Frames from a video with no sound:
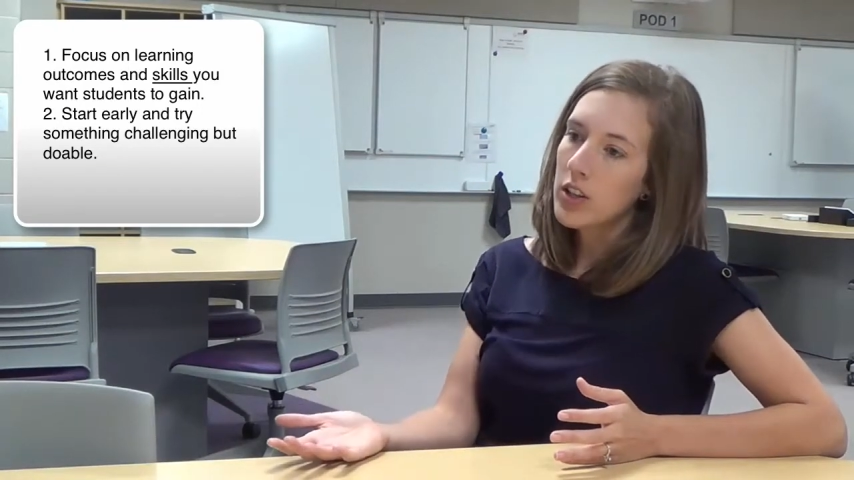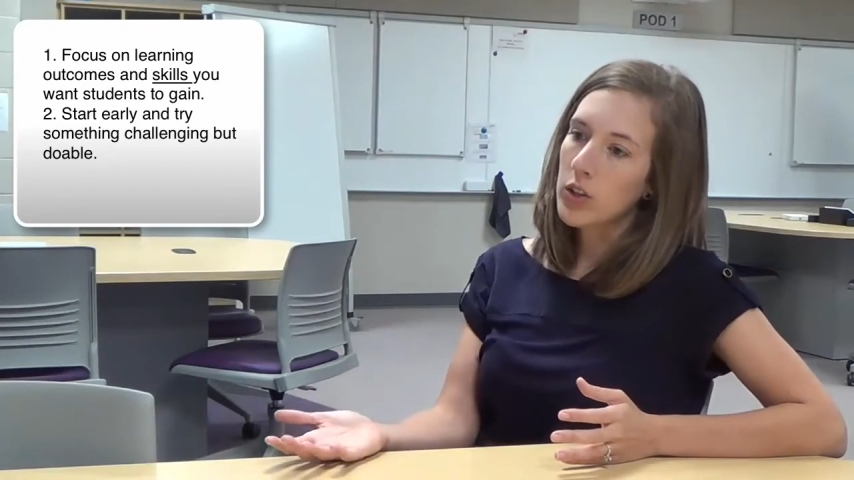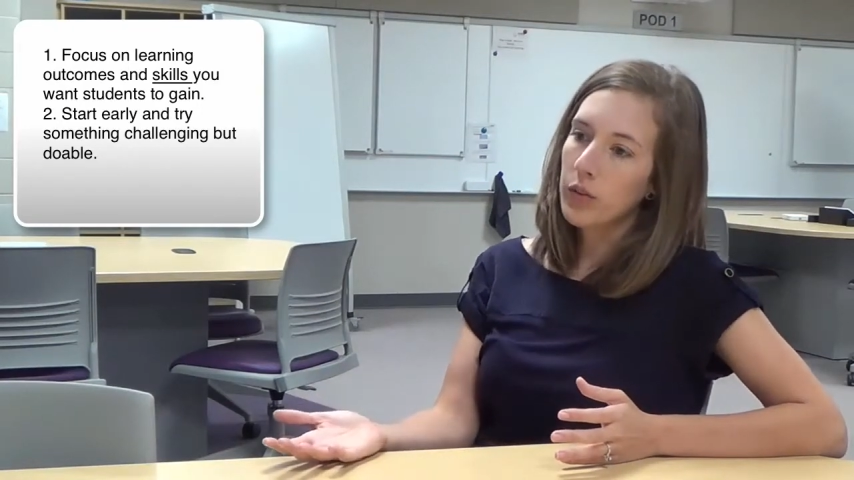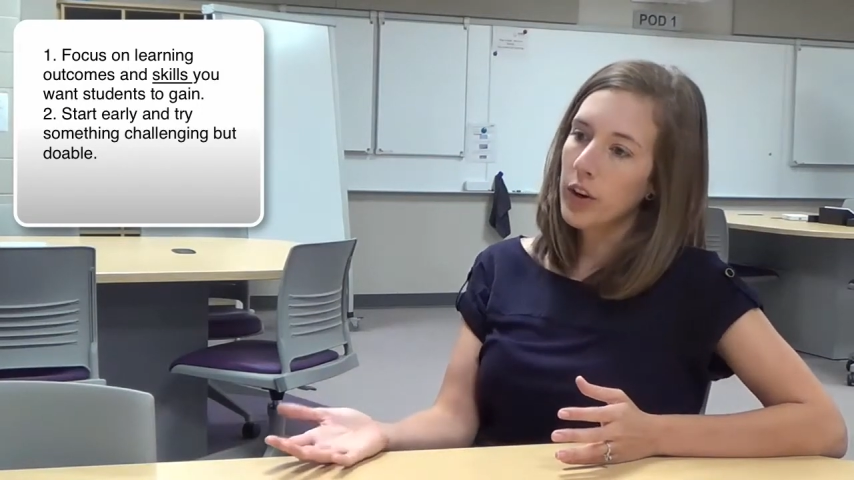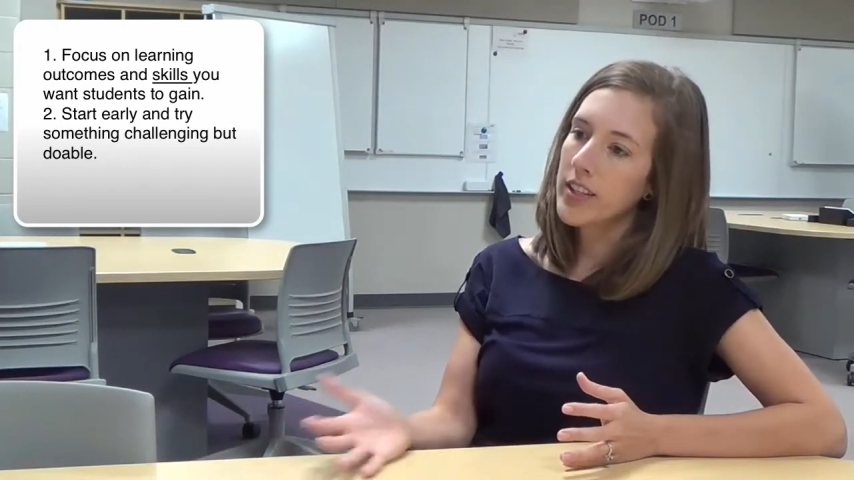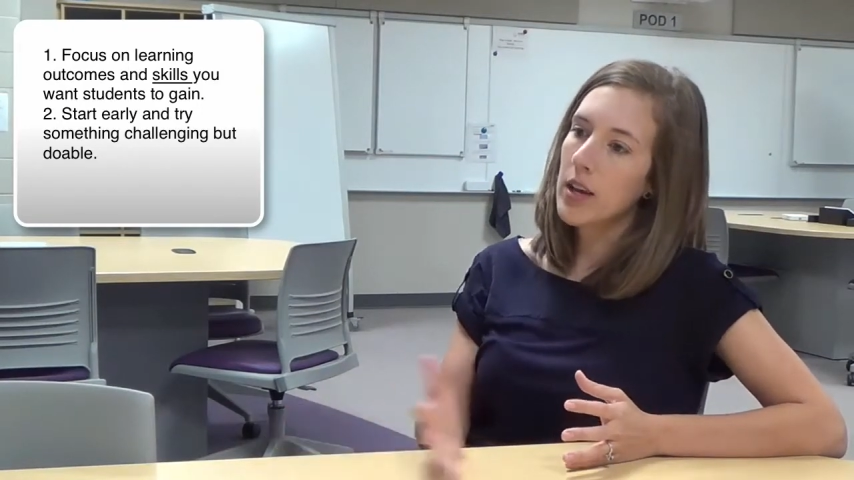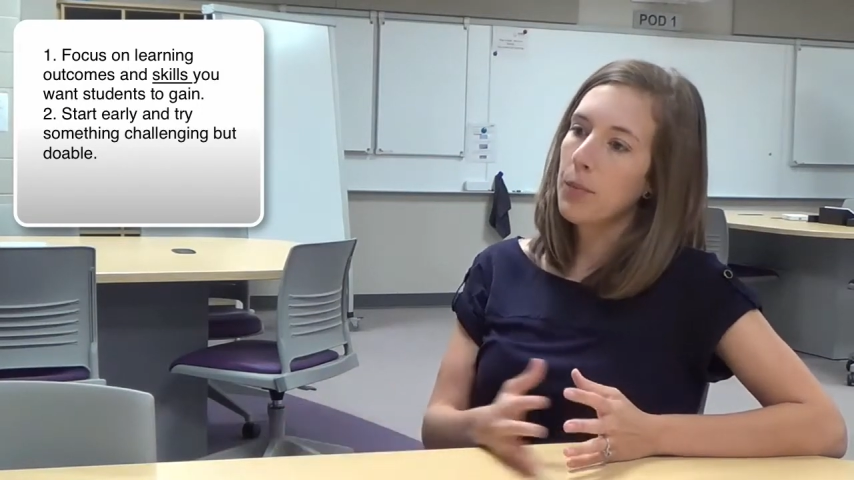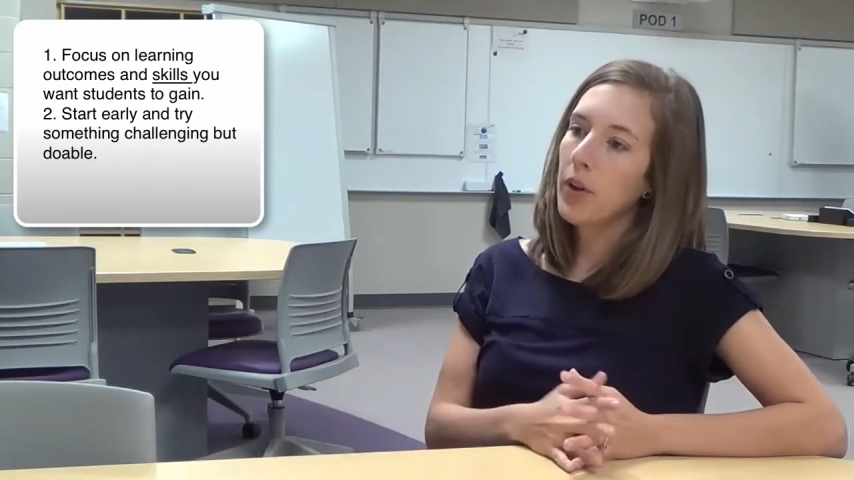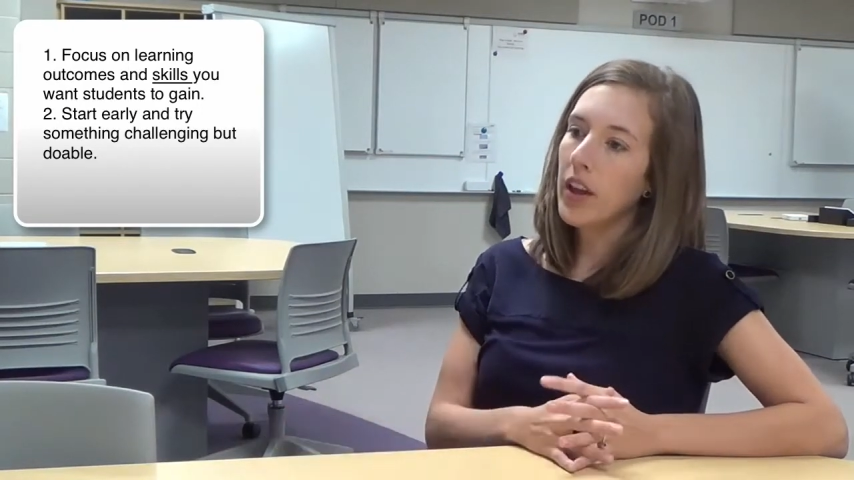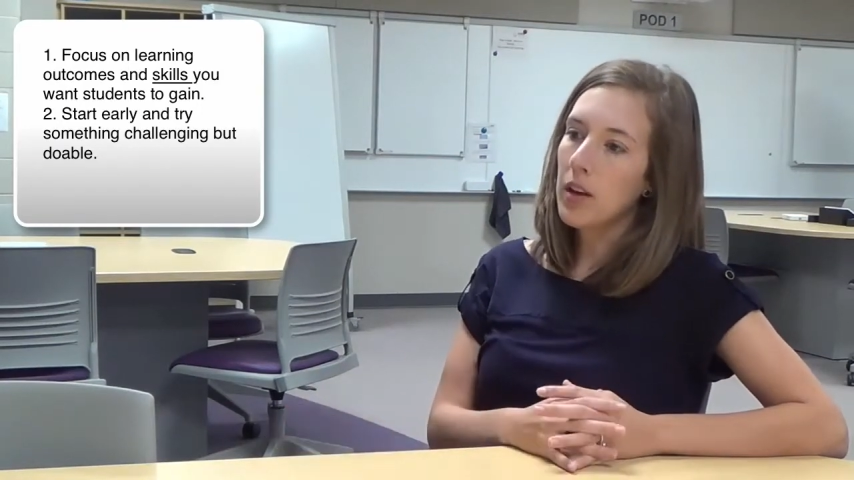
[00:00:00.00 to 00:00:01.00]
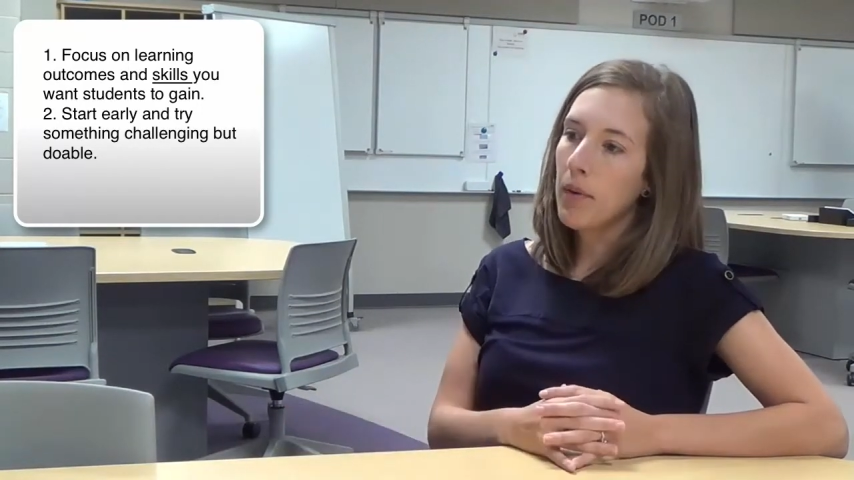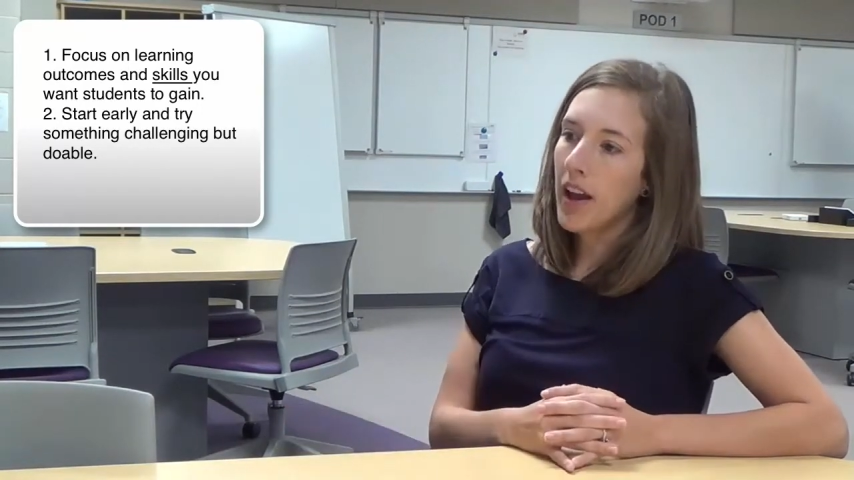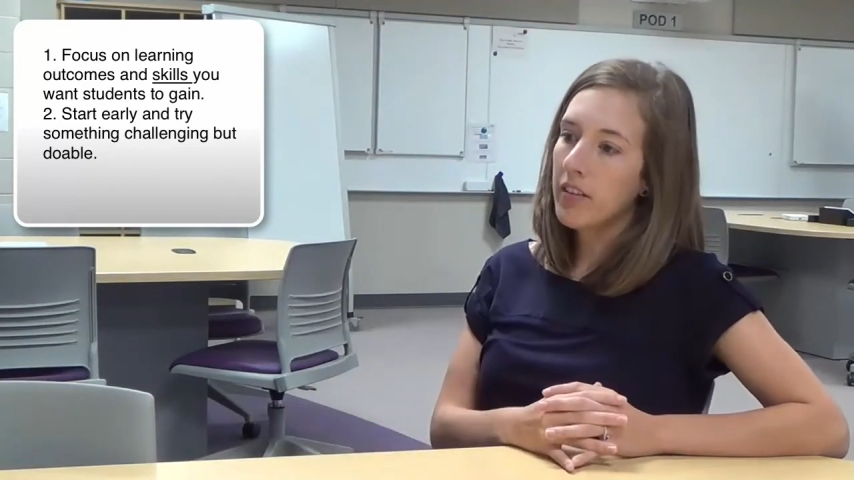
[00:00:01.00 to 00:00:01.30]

So for example, in my